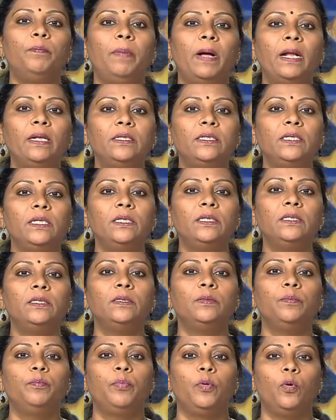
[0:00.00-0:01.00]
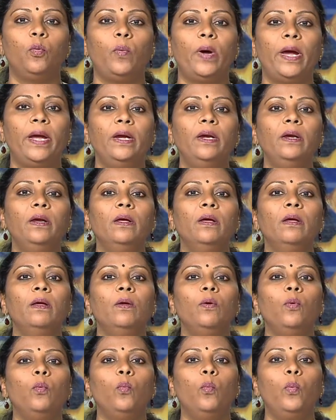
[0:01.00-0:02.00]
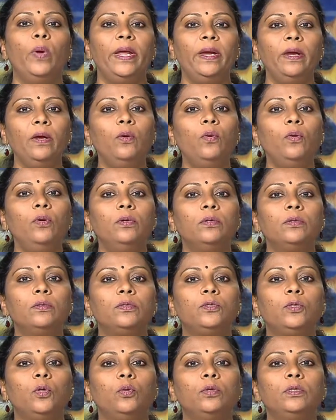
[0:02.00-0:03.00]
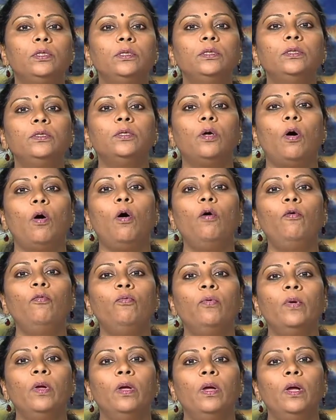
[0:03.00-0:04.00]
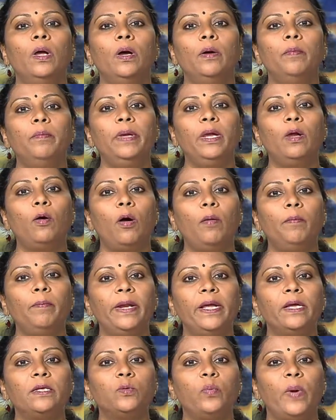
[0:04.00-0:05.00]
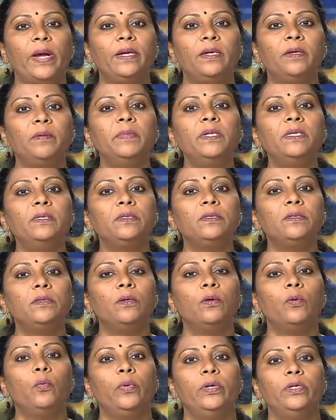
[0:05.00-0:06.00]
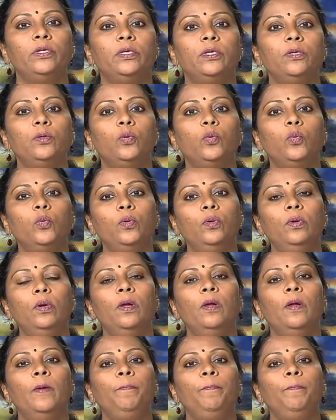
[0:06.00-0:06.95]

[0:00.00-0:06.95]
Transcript: Pulses provide very good sources of B complex vitamins, which include